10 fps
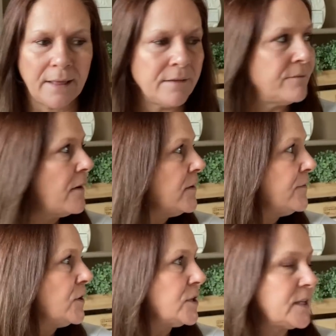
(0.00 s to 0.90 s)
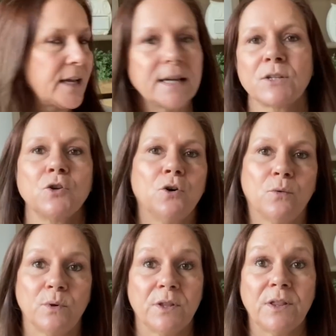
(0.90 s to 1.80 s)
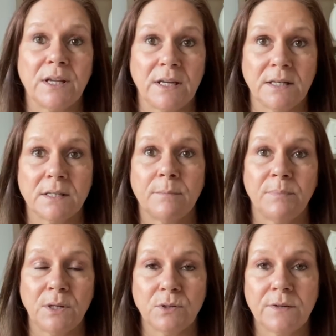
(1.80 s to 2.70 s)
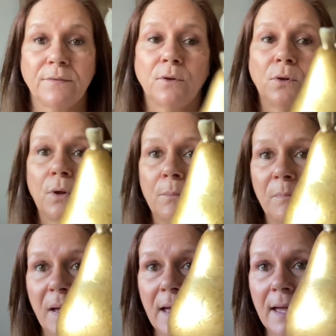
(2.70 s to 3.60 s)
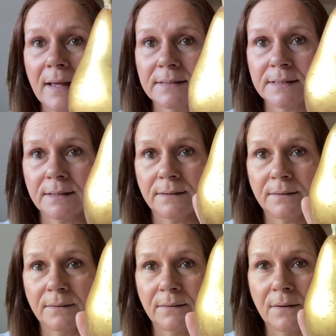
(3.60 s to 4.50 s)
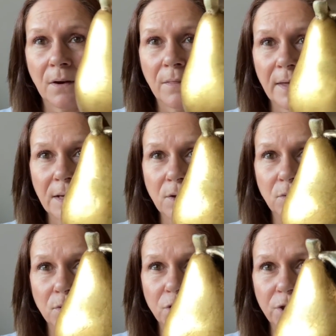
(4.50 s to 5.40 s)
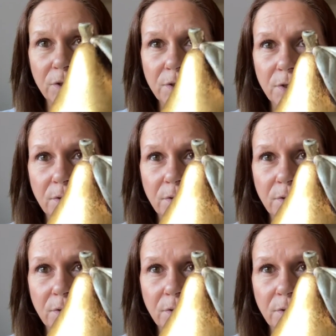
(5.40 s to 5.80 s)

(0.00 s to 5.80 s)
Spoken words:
and the very first thing I saw were these beautiful pears. Aren't they gorgeous?